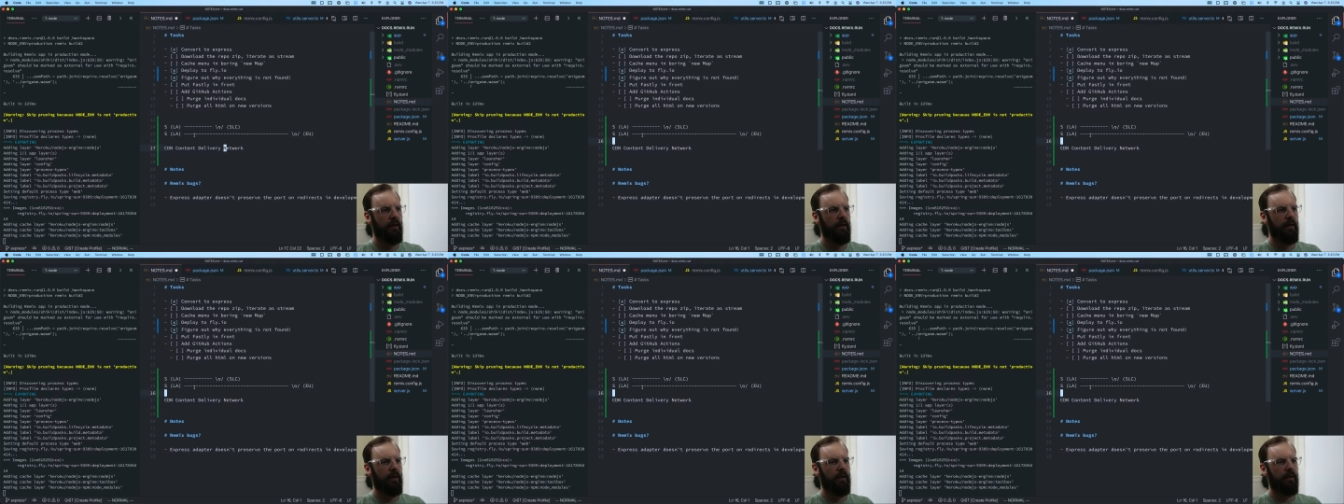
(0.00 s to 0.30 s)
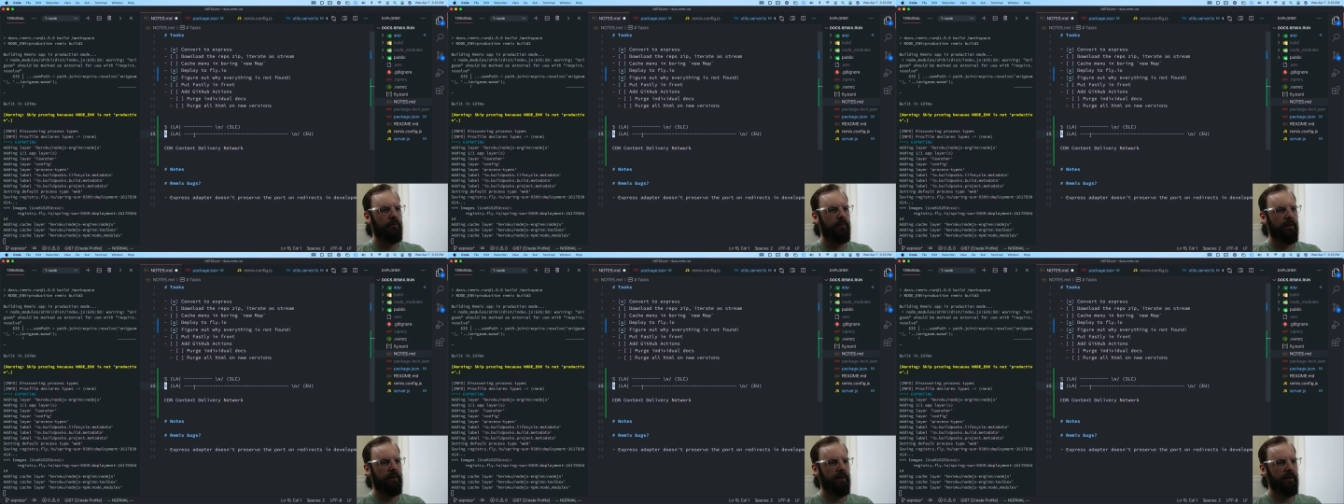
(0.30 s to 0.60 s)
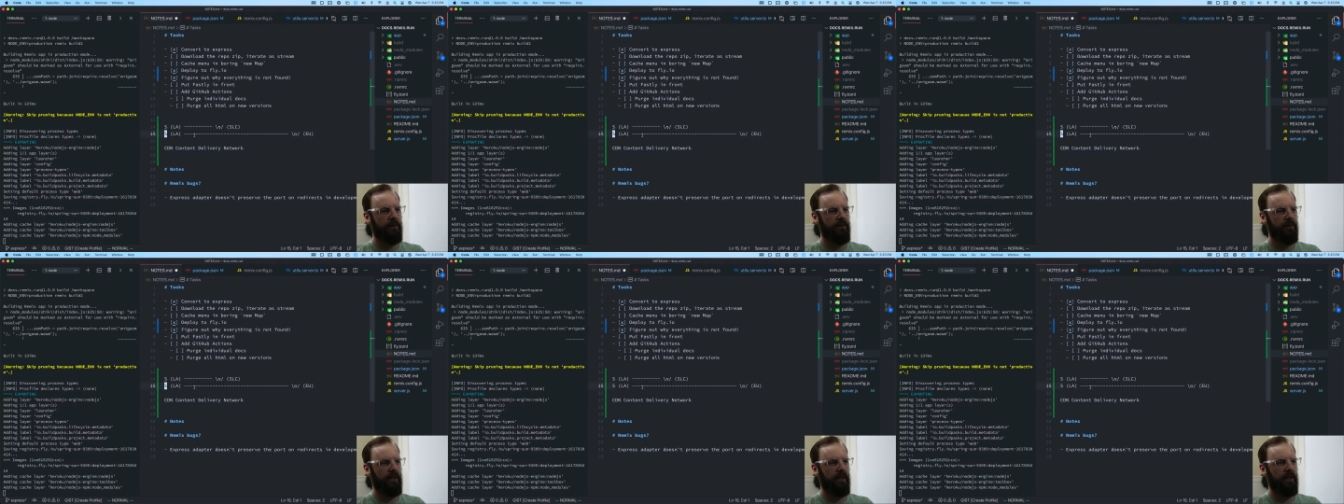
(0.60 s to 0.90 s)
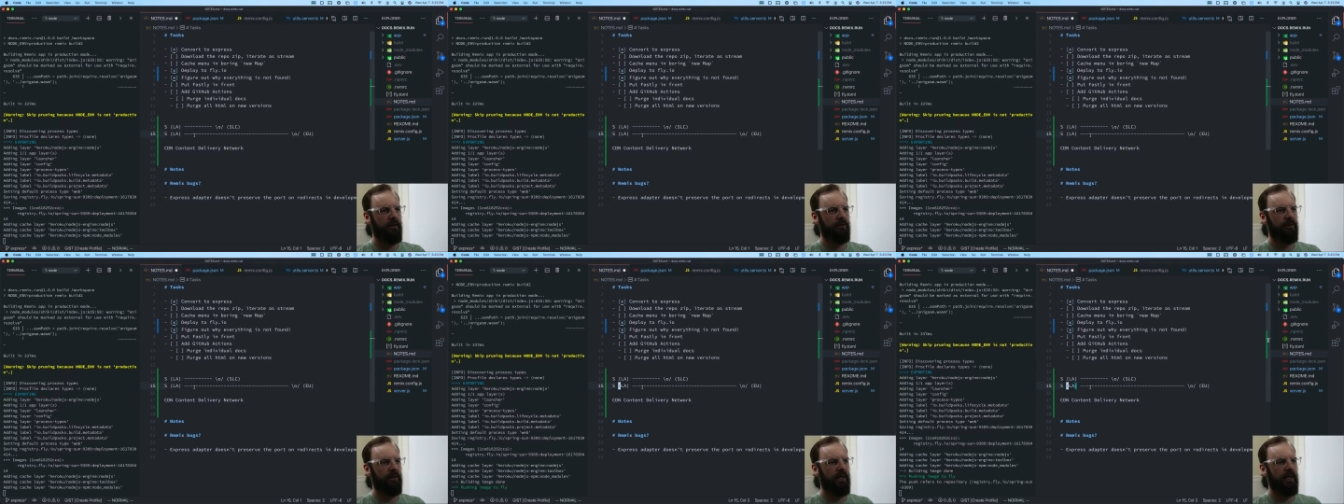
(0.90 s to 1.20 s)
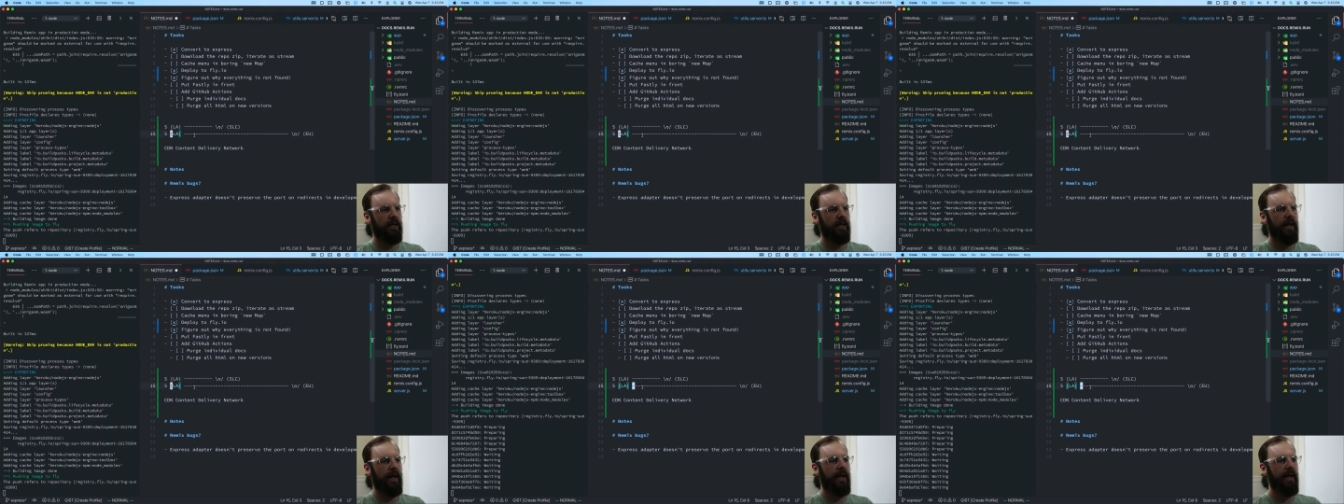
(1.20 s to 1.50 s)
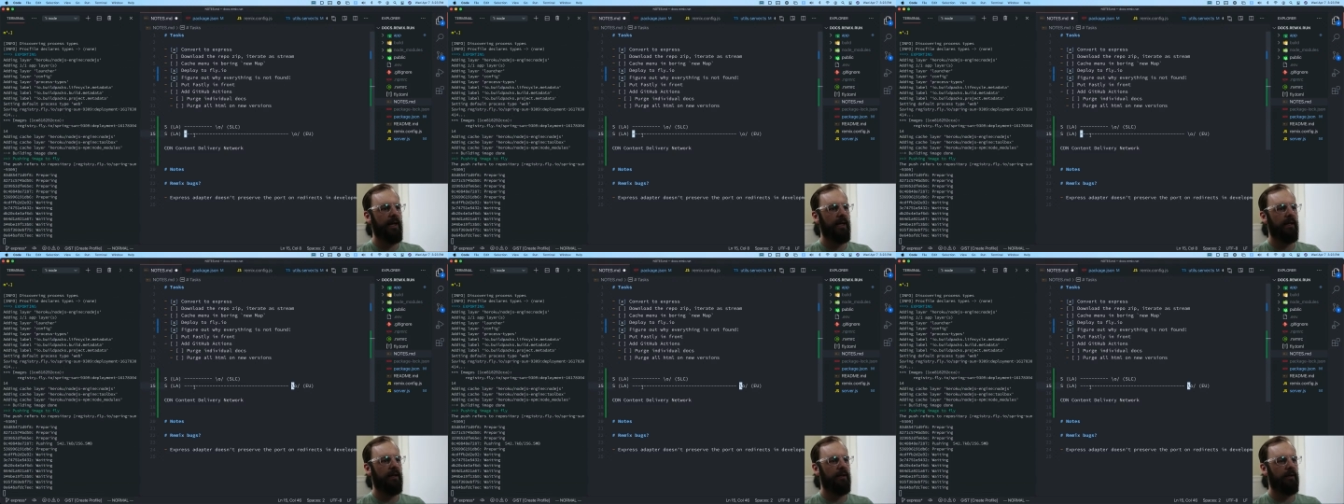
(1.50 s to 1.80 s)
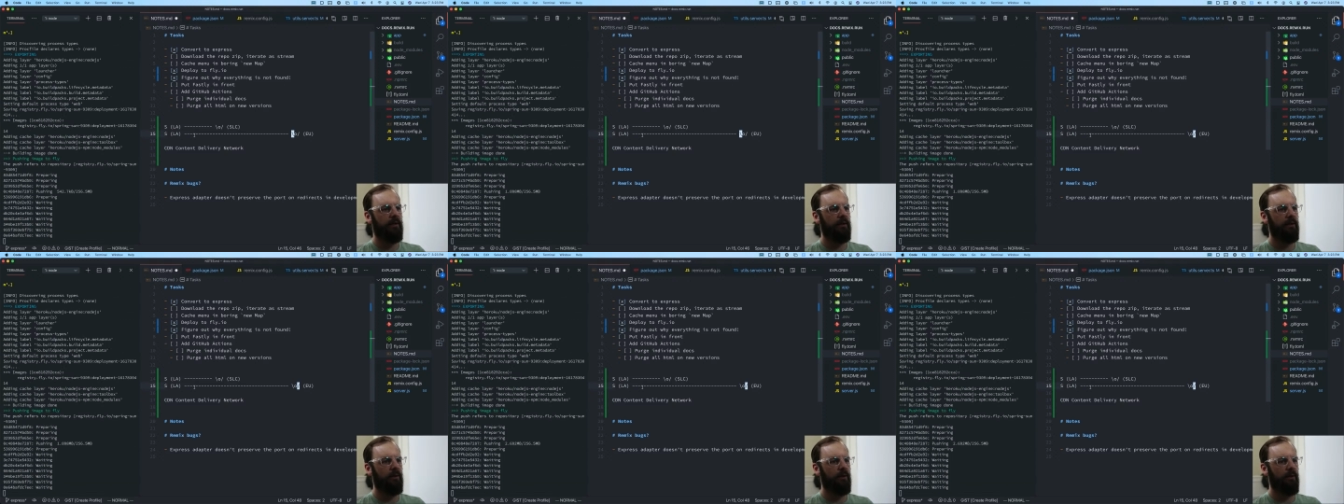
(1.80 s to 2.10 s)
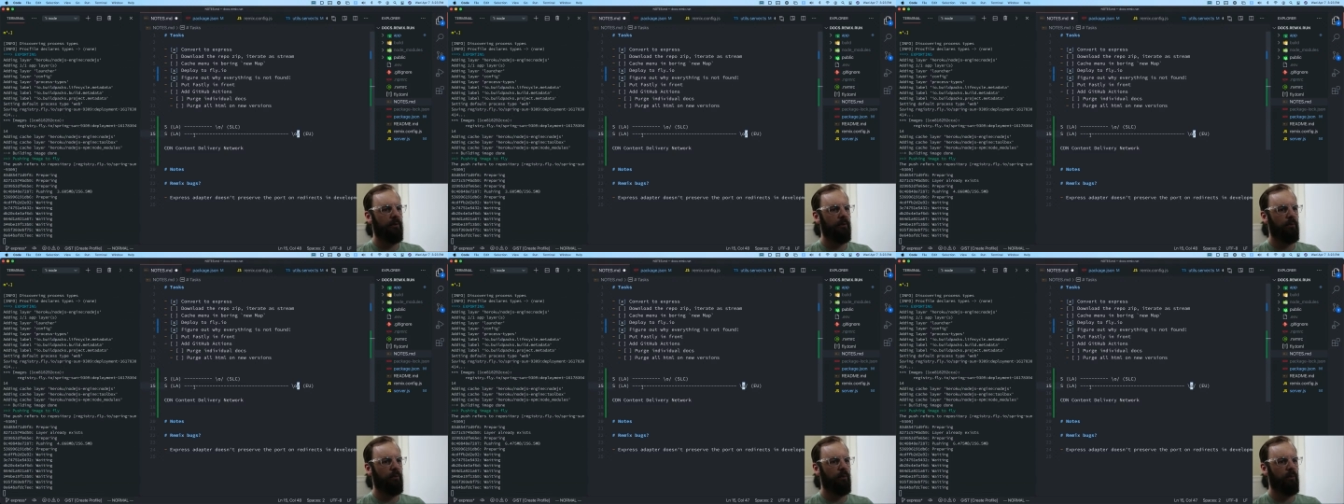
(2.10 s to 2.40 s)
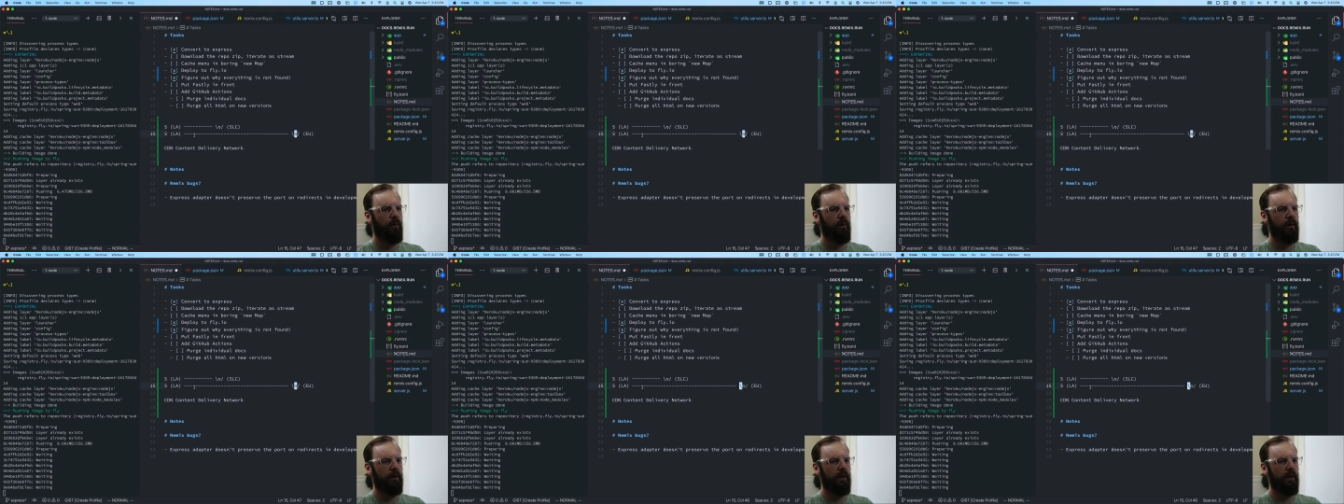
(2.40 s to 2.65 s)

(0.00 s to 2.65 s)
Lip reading: And what they say is like, hey, we're